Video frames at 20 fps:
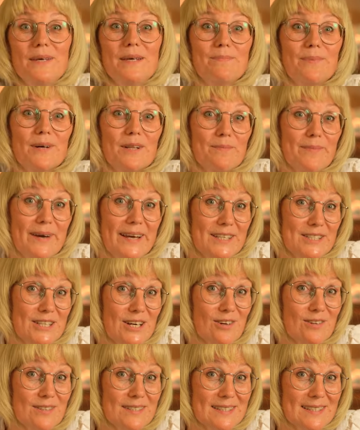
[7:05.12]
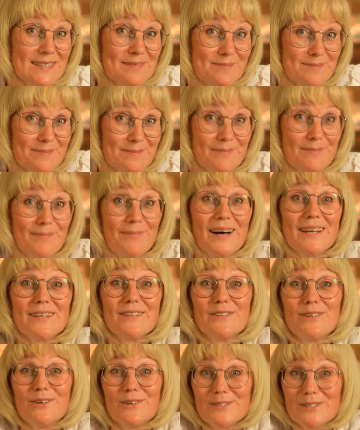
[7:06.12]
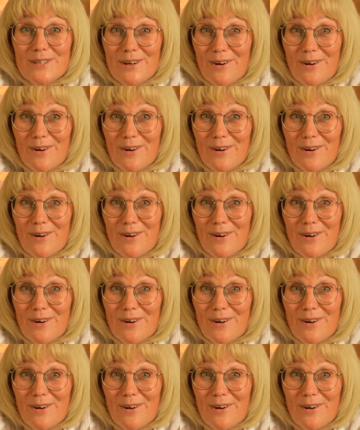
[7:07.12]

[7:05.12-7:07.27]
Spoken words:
People make dolls, but dolls